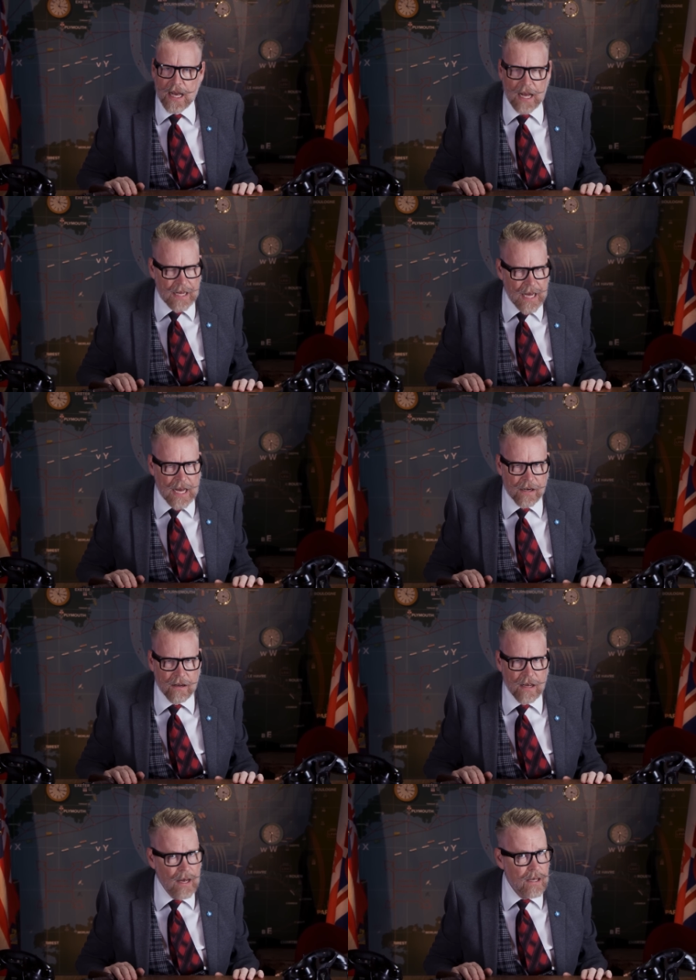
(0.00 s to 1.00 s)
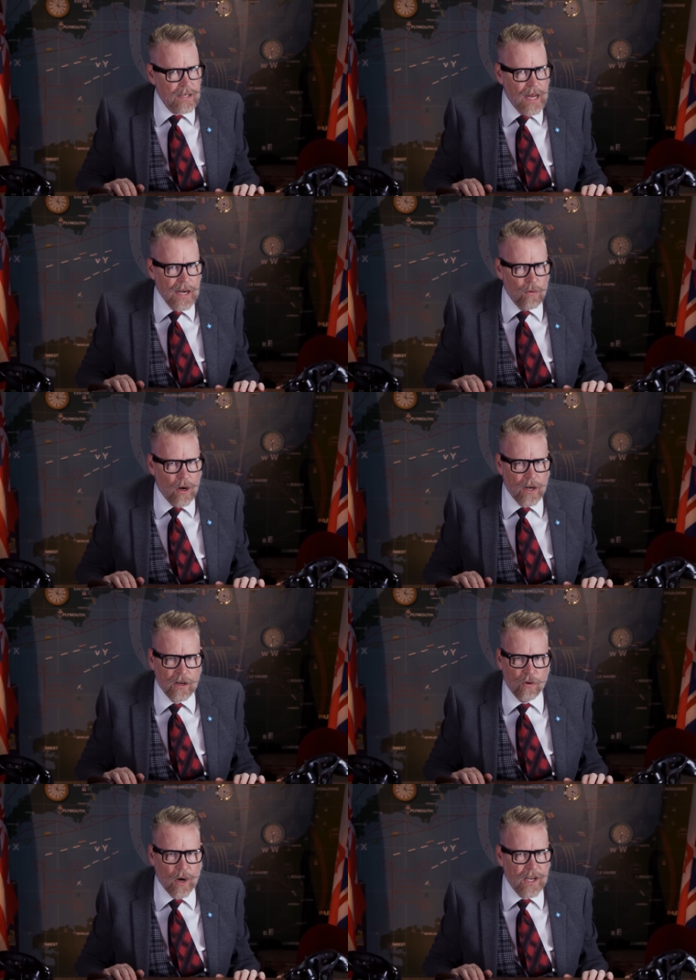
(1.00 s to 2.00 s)
And yet, as anyone
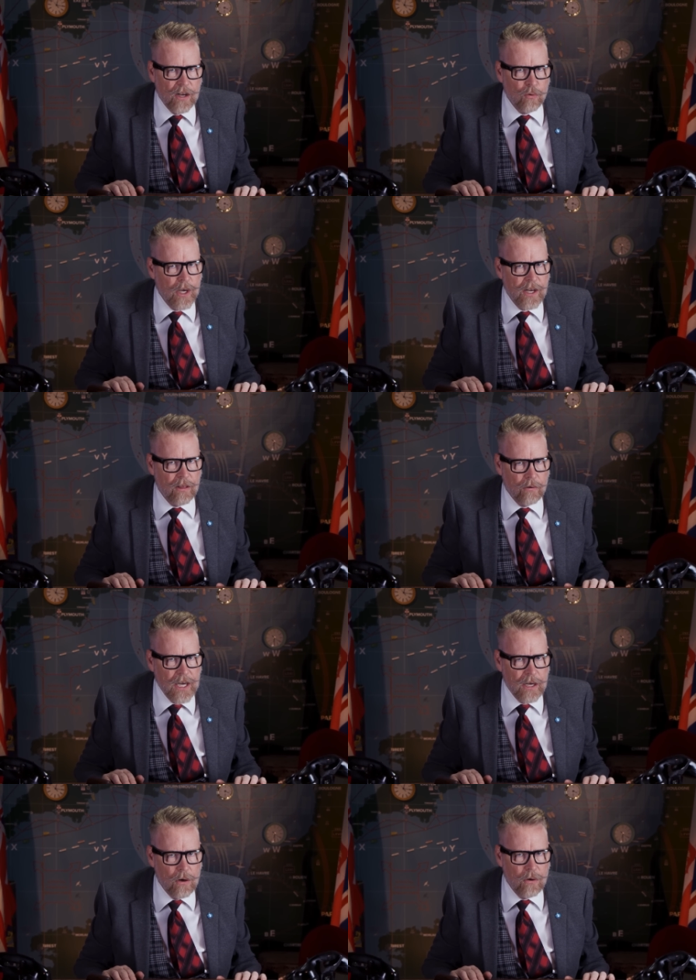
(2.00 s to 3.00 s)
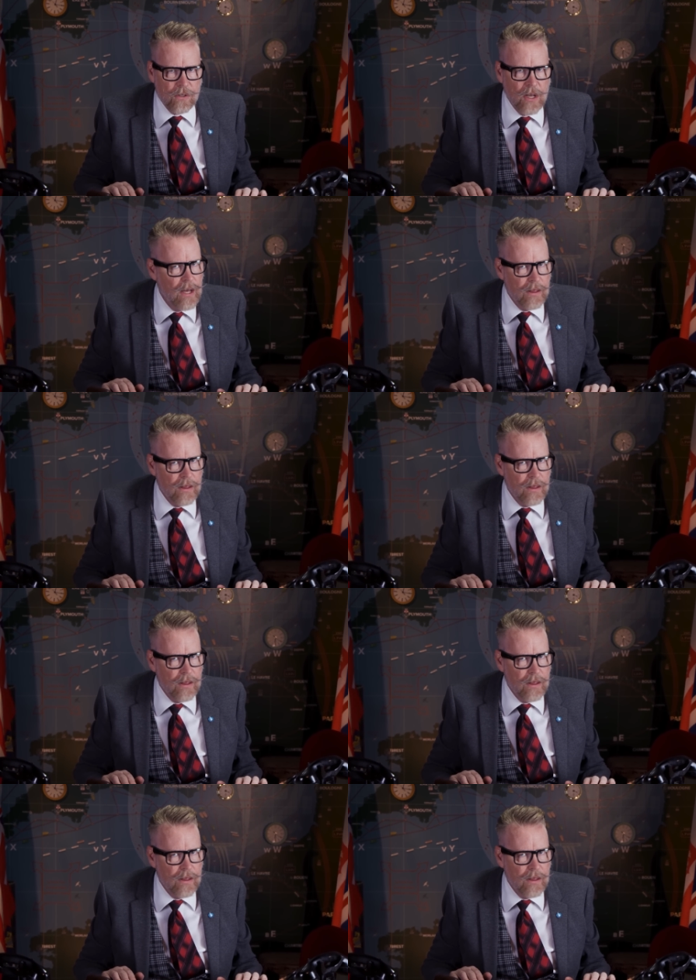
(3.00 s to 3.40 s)
in twenty twenty-three knows,